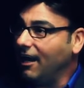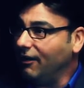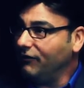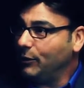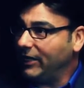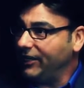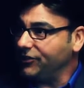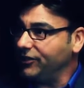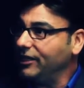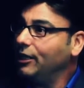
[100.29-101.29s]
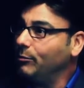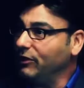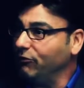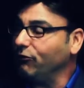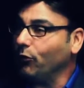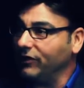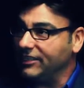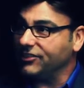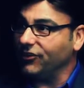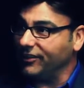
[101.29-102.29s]
of the patient before
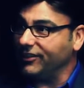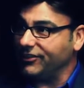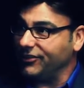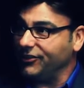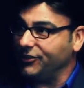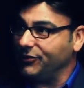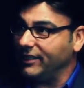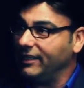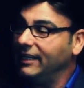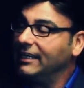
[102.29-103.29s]
they start their surgery.